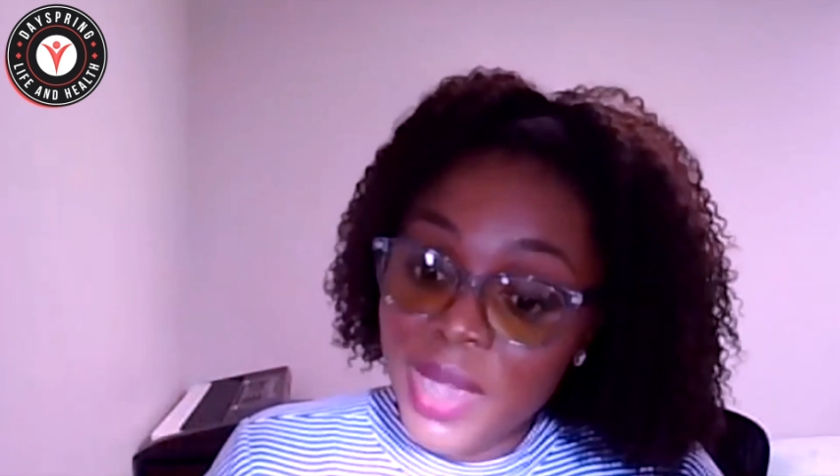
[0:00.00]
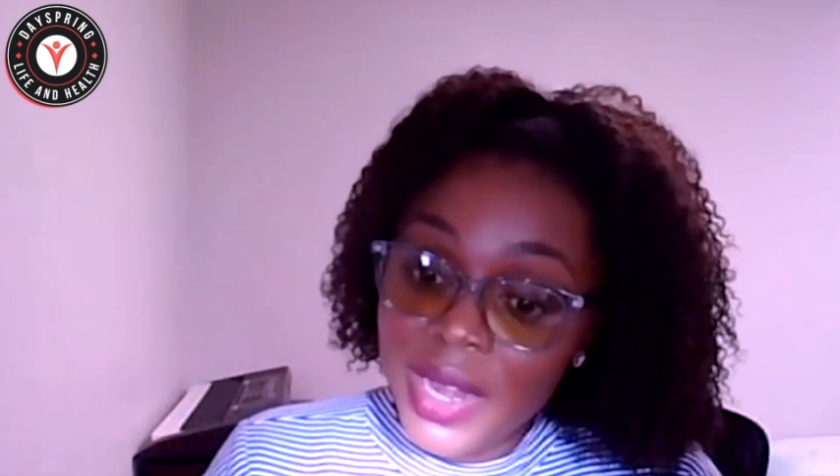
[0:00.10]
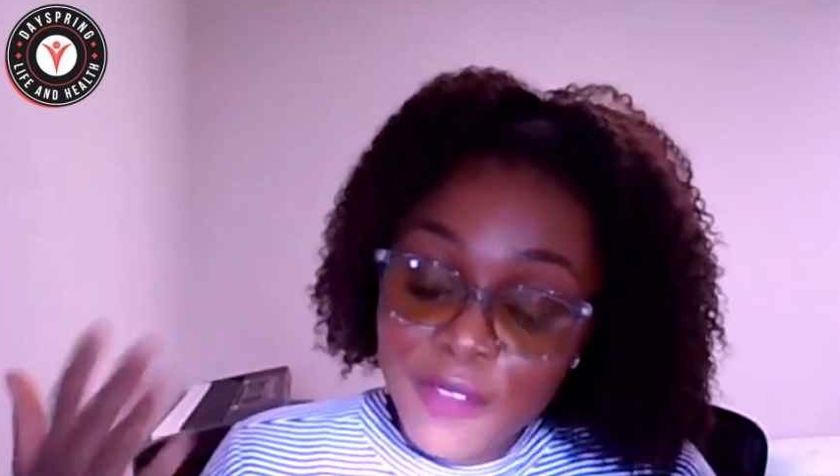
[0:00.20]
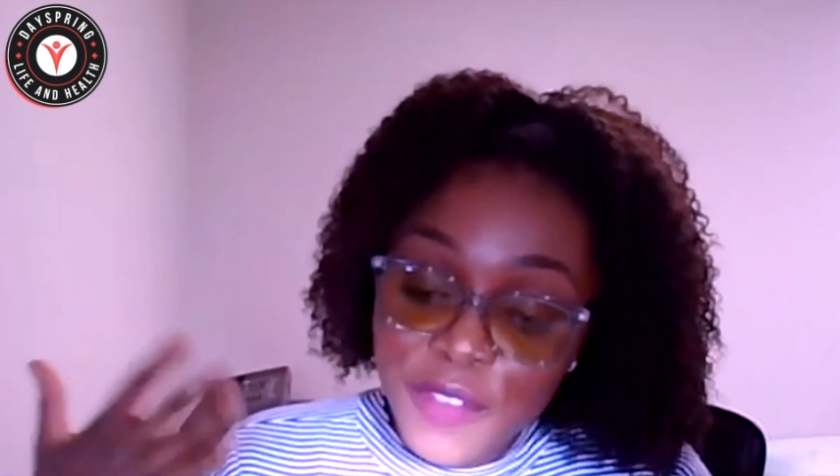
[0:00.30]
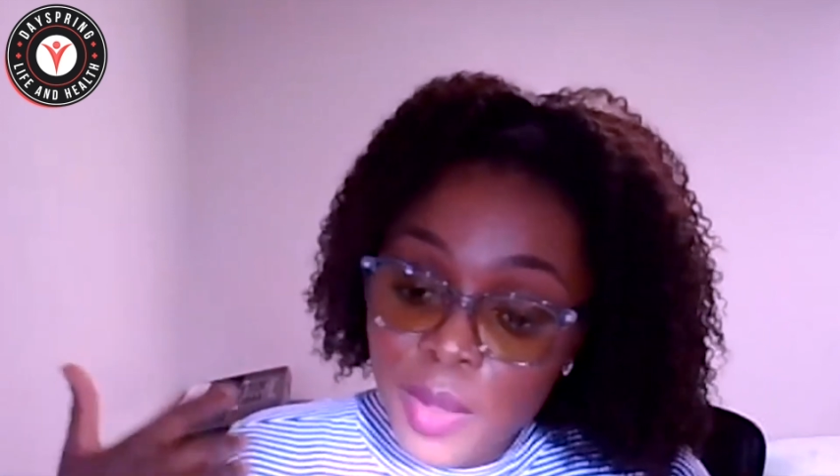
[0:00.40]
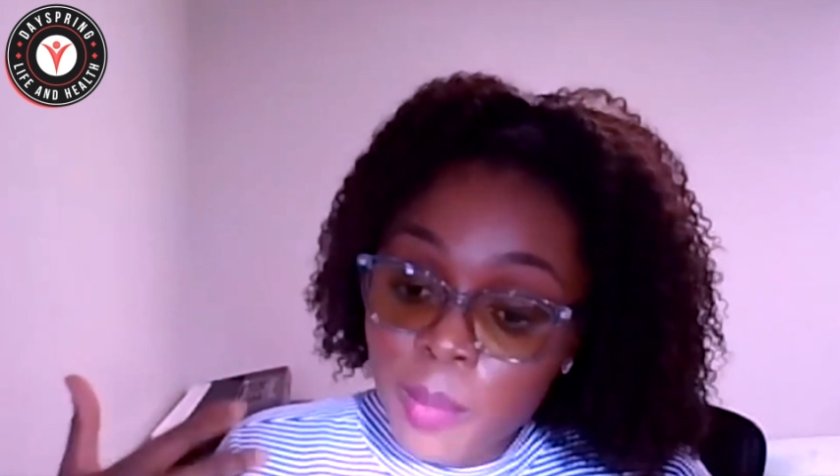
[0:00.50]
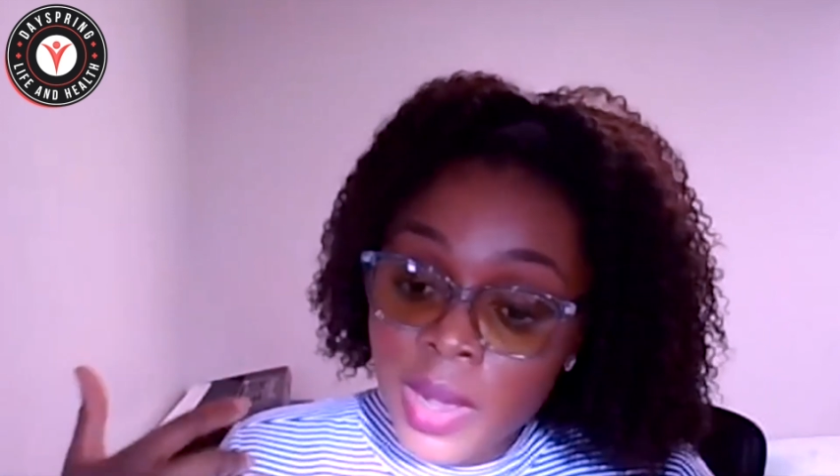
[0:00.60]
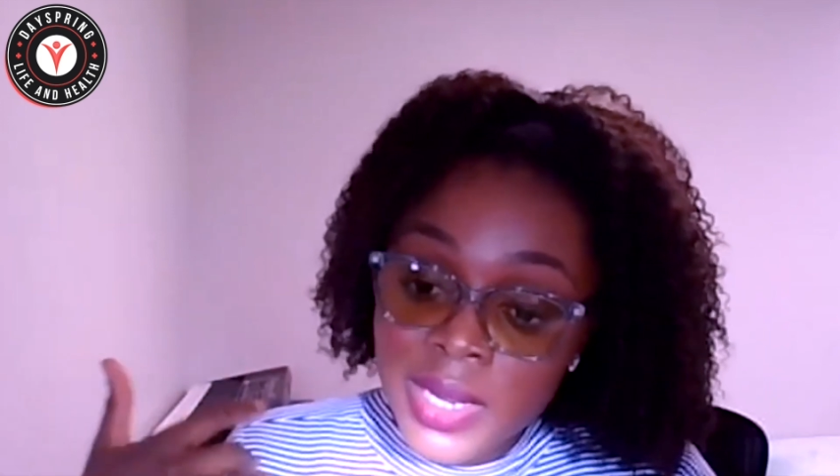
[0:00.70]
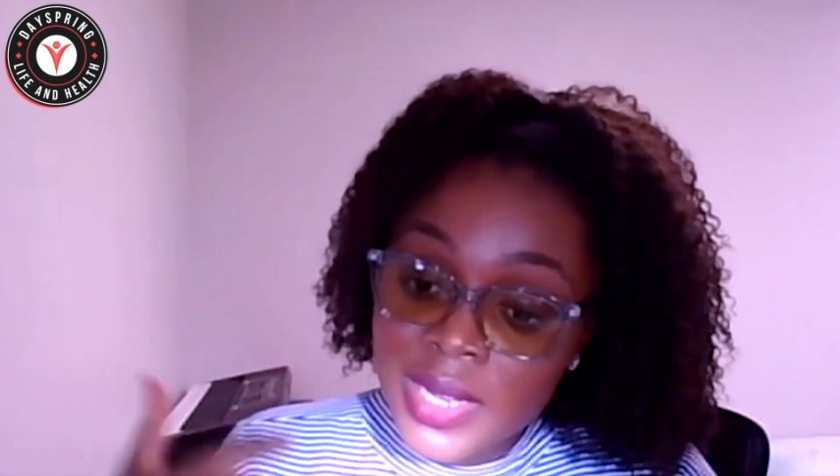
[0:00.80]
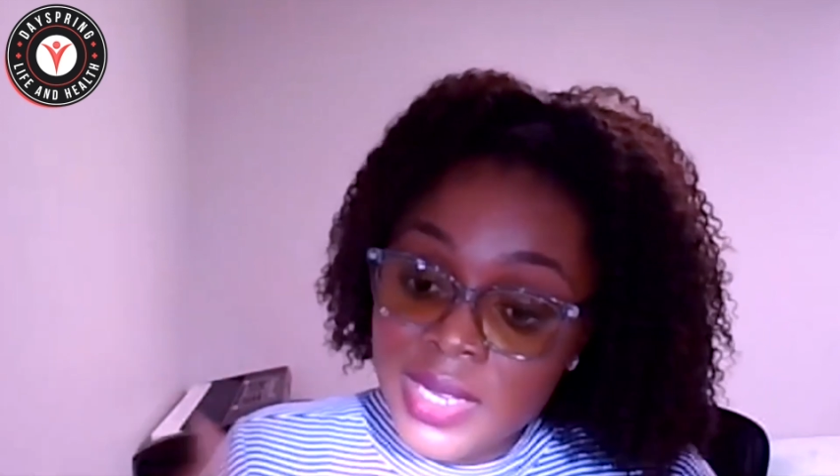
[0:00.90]
but if your
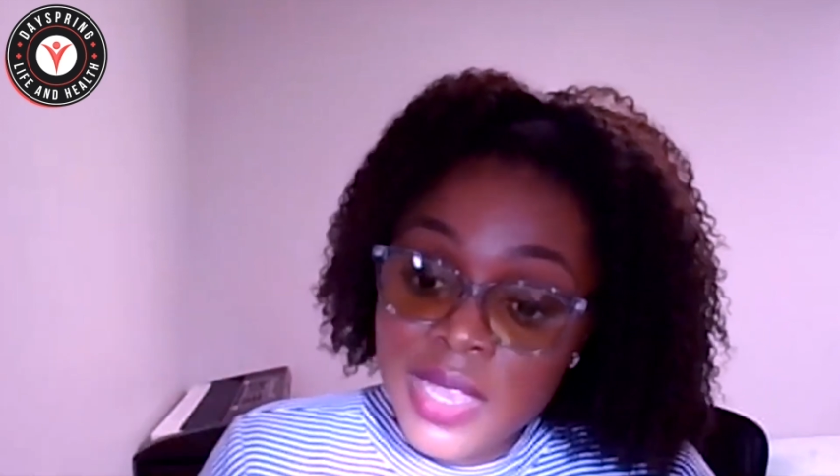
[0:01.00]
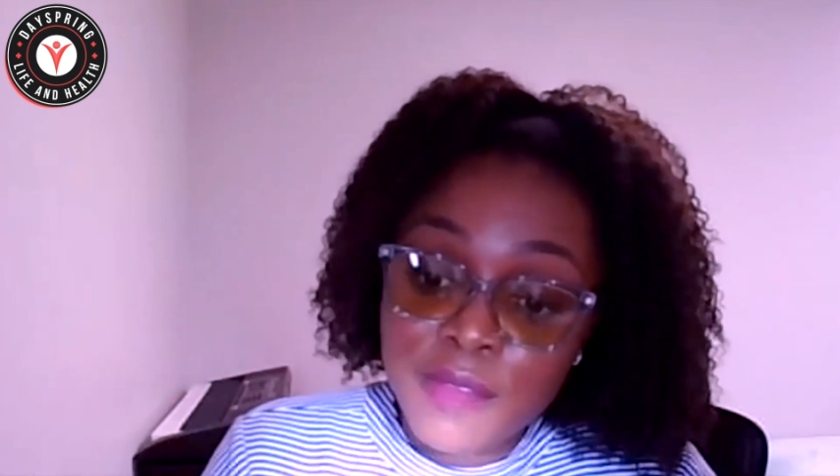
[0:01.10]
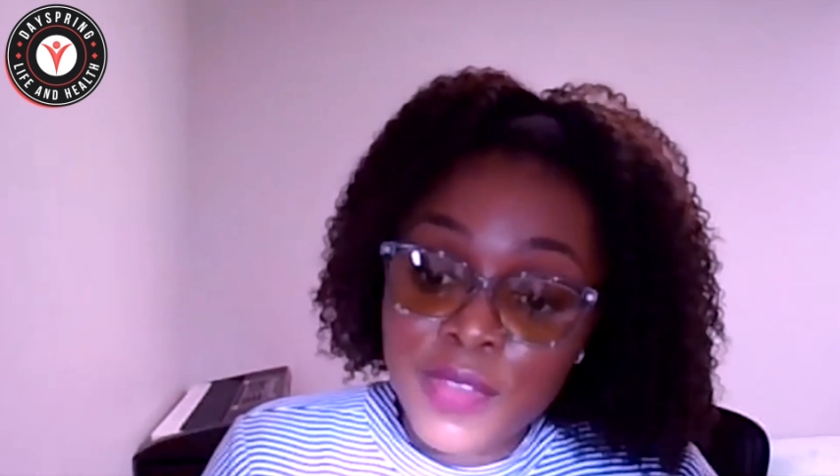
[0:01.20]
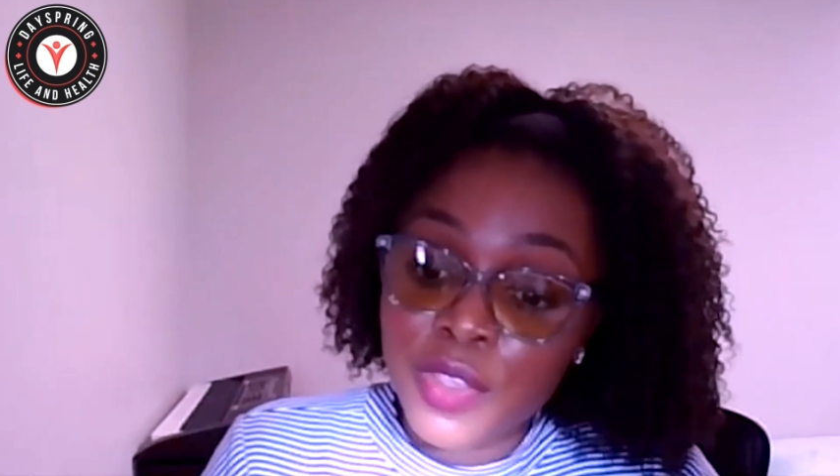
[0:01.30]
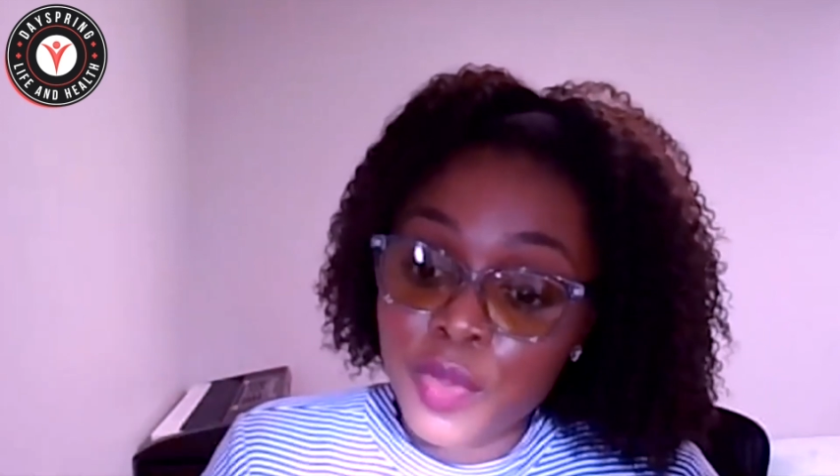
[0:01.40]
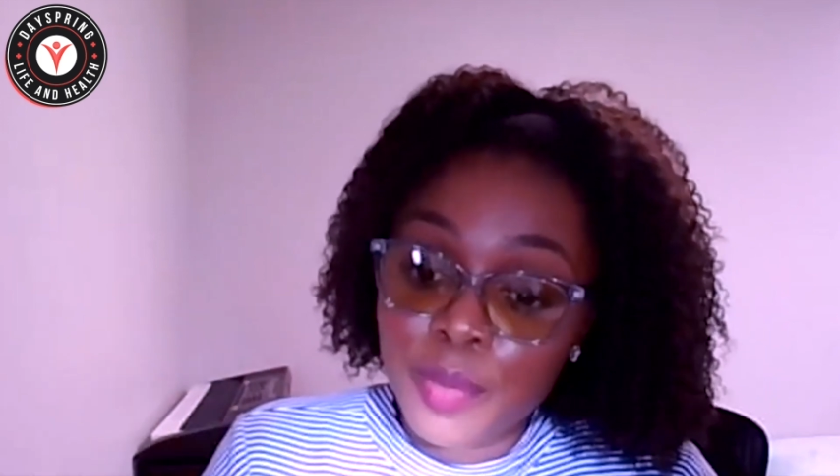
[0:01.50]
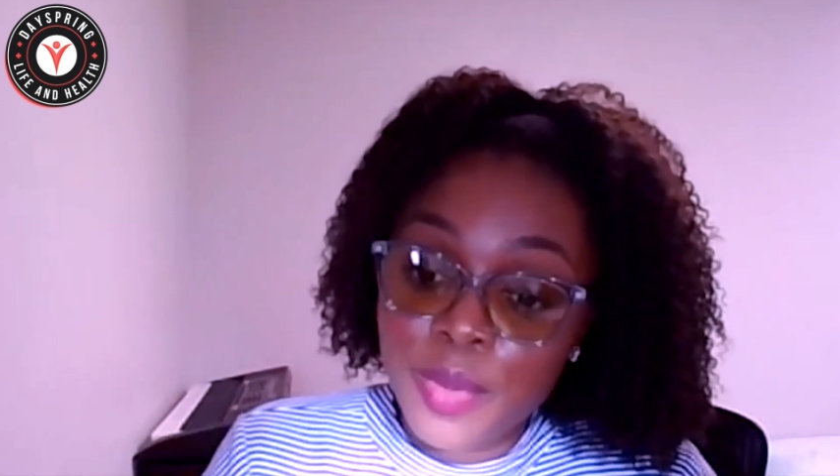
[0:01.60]
body is giving you